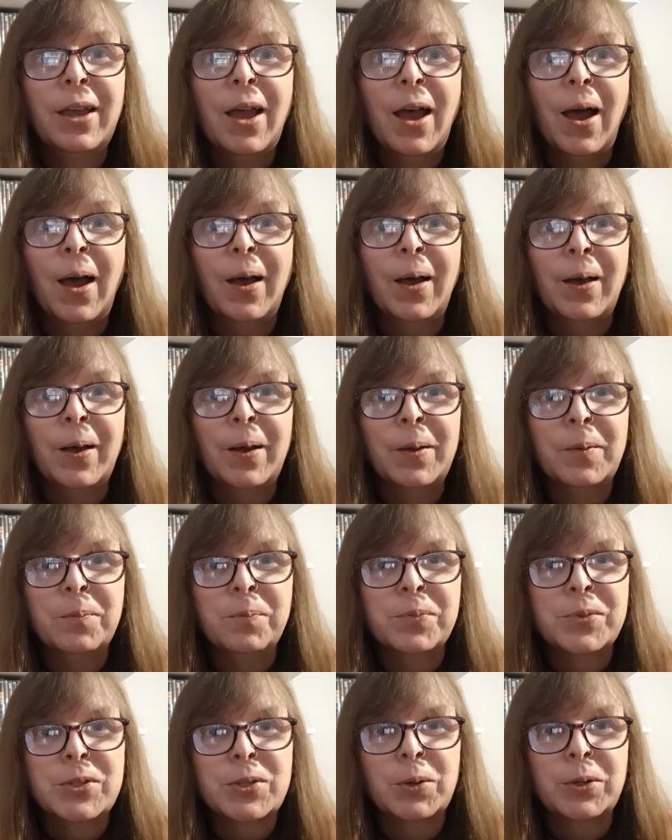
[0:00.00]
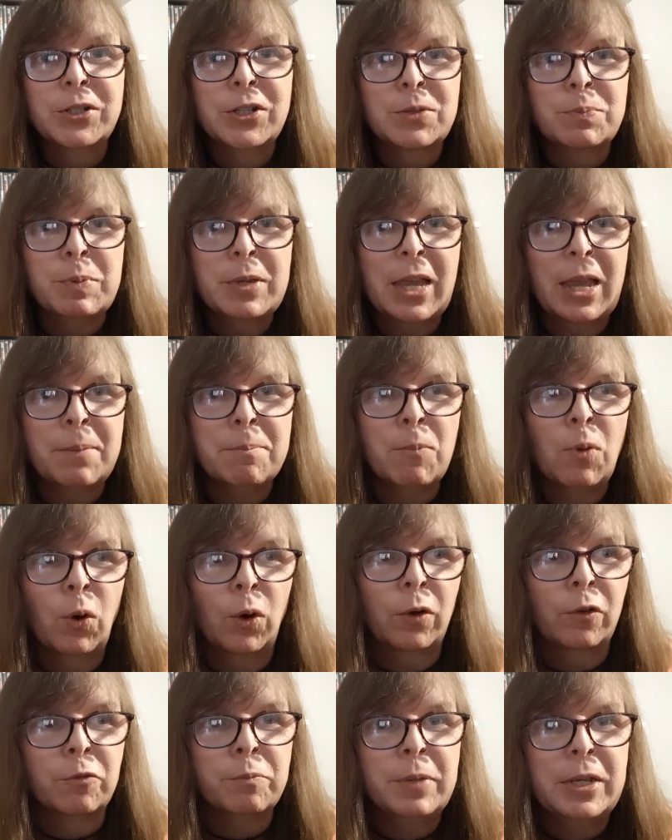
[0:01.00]
So it just became
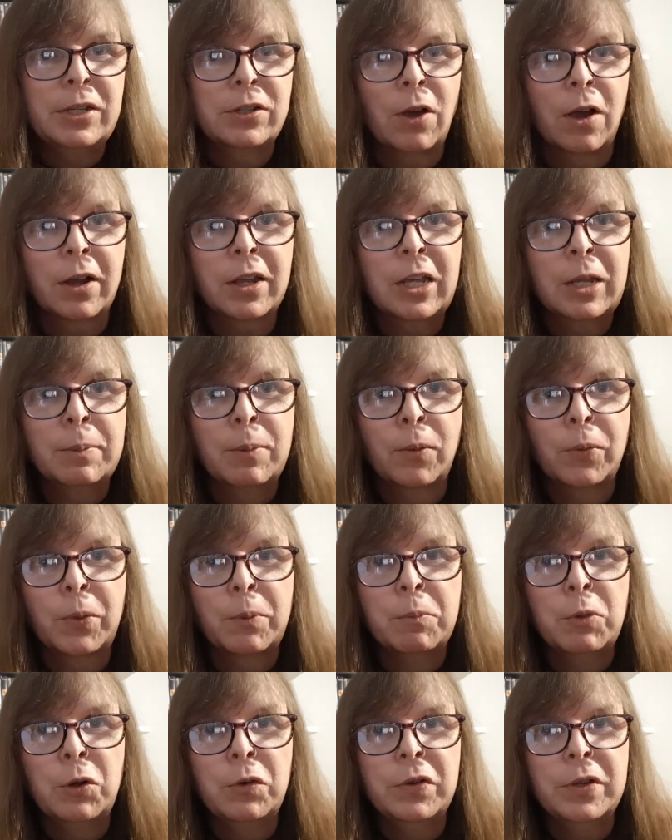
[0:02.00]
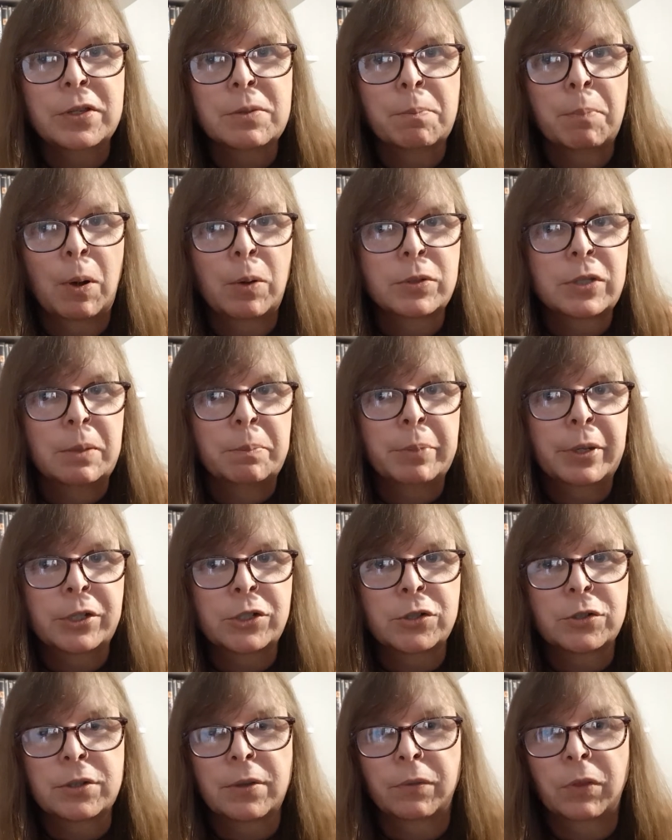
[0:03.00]
more of me talking about the movies and posting
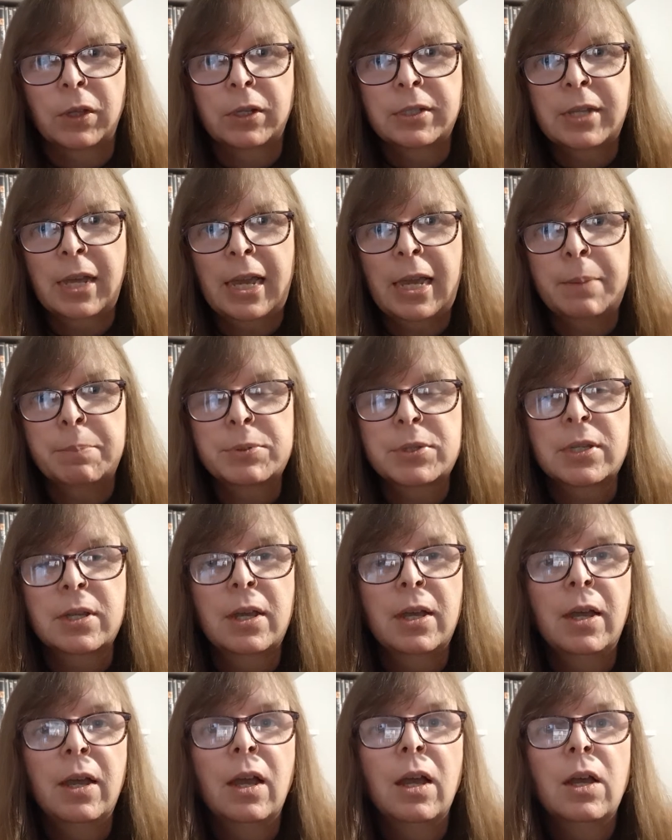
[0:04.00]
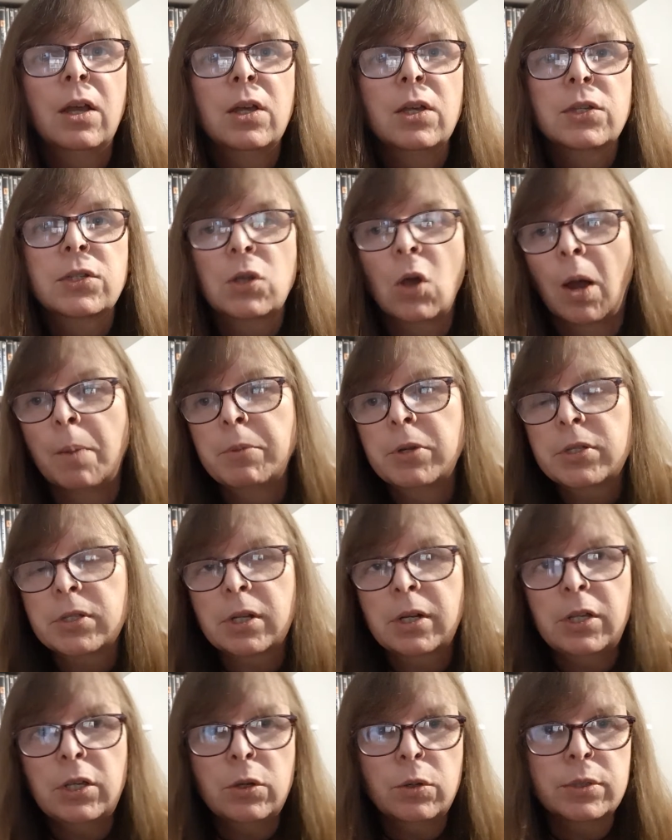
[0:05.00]
pictures of the tapes. So I'm just
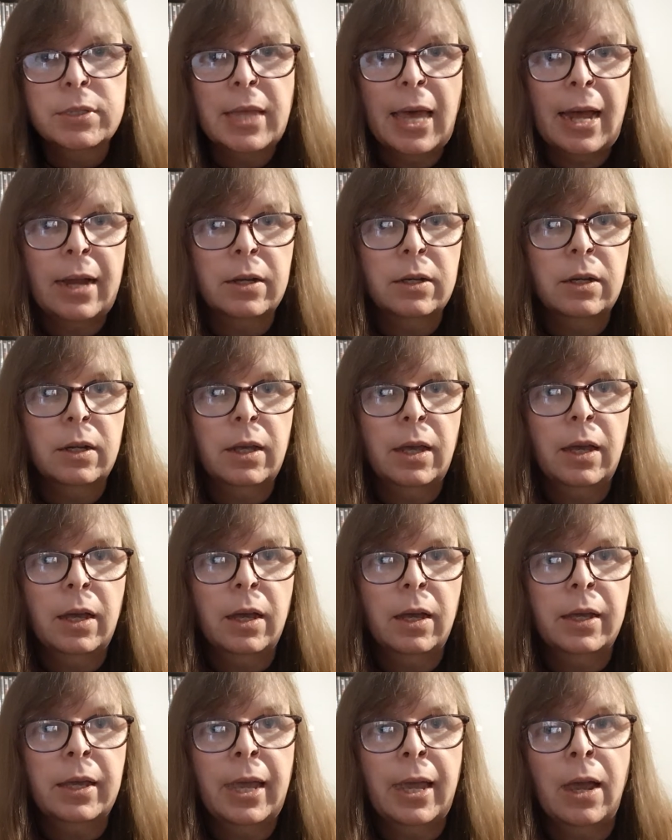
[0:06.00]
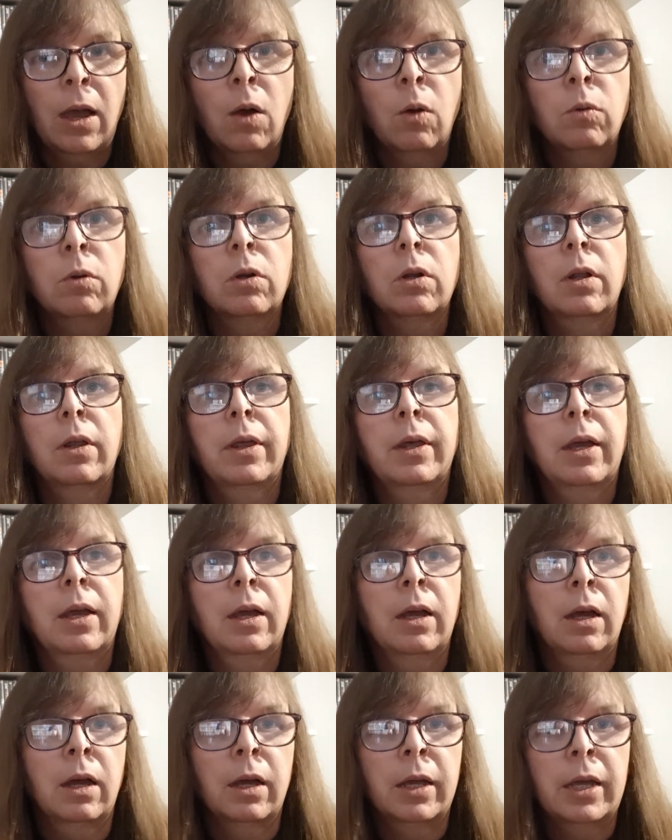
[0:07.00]
going to use that account
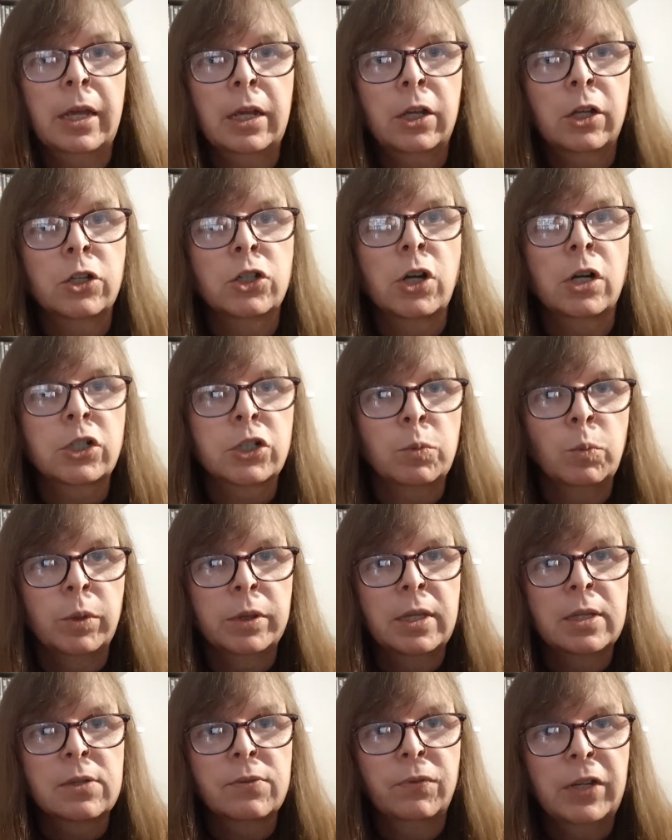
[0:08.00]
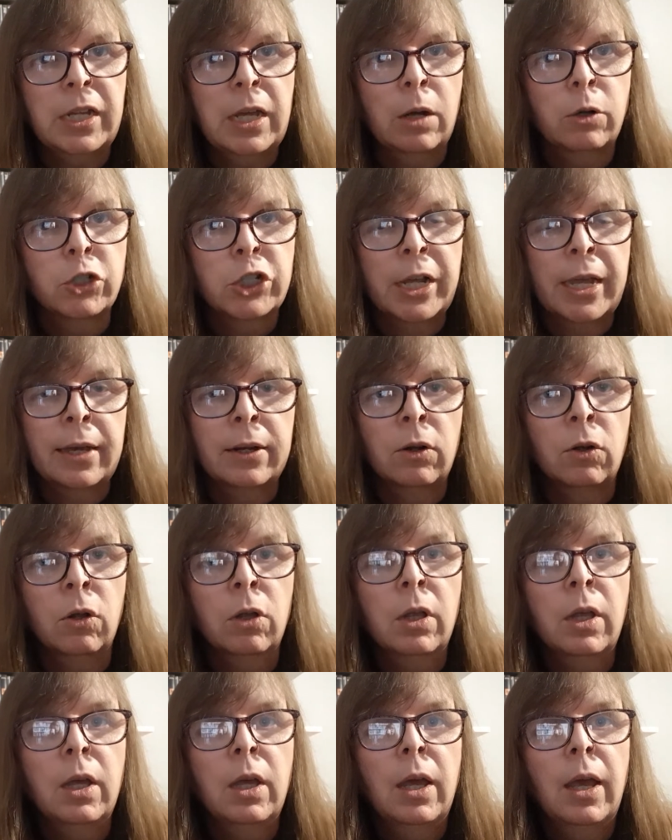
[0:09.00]
in conjunction with this video
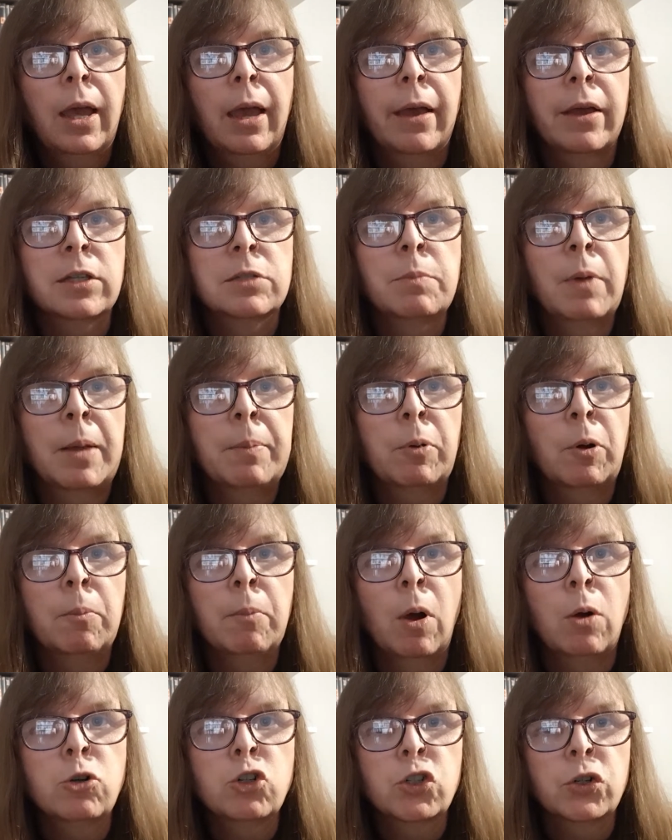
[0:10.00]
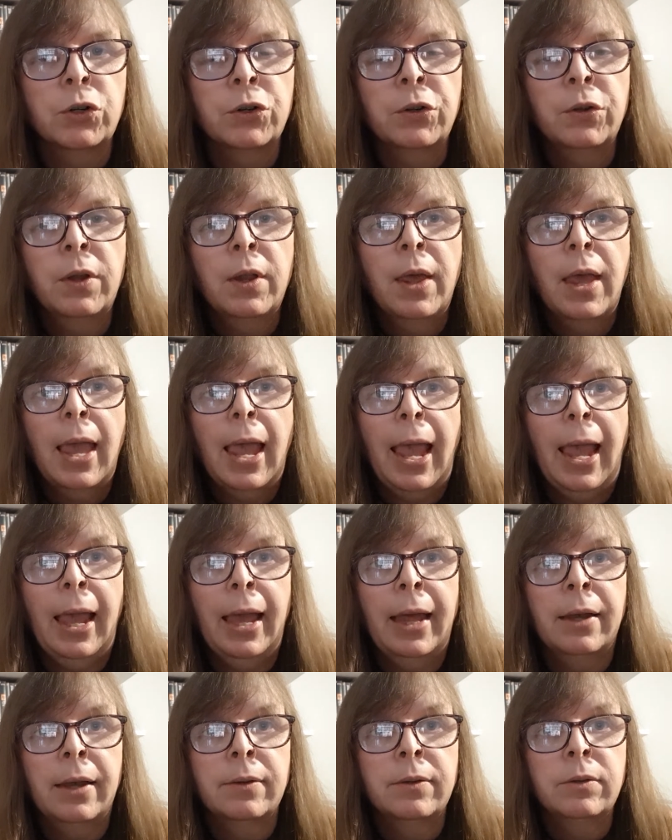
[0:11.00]
channel as my promotion,
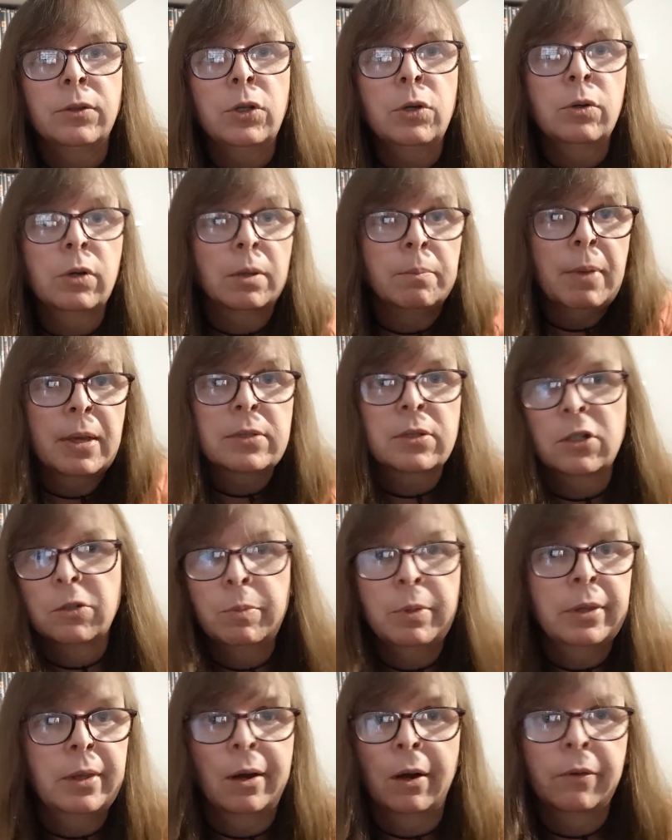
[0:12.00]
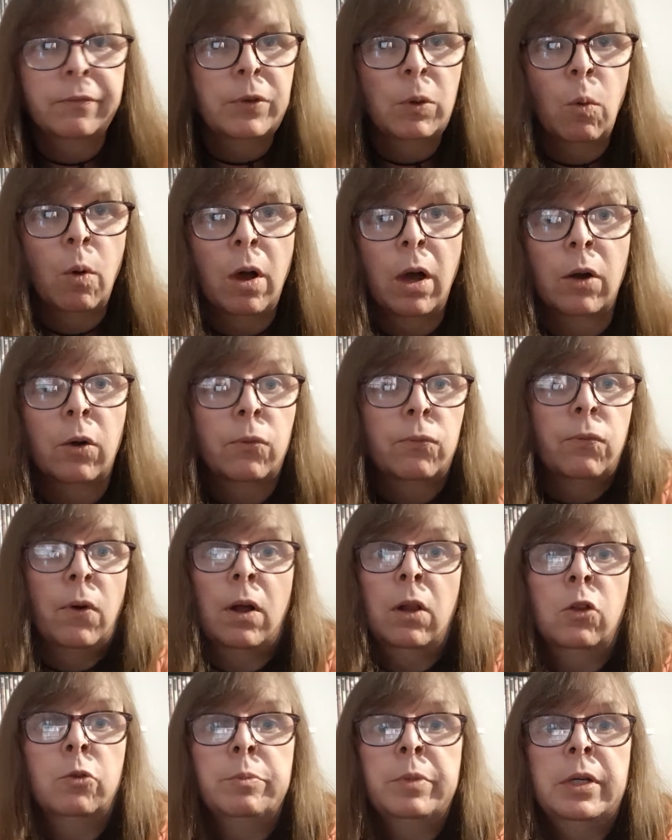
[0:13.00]
and you can message me there if you want, or
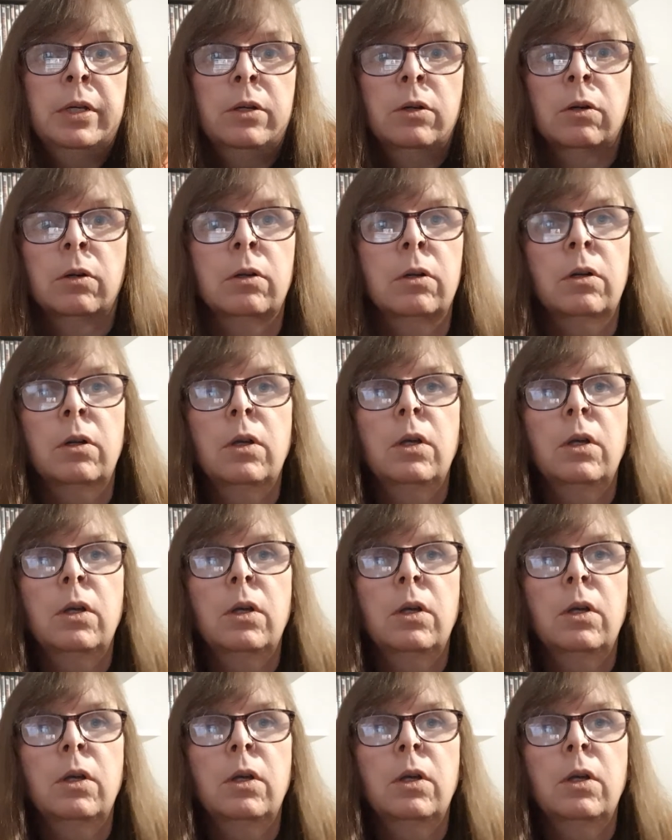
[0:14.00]
follow me, or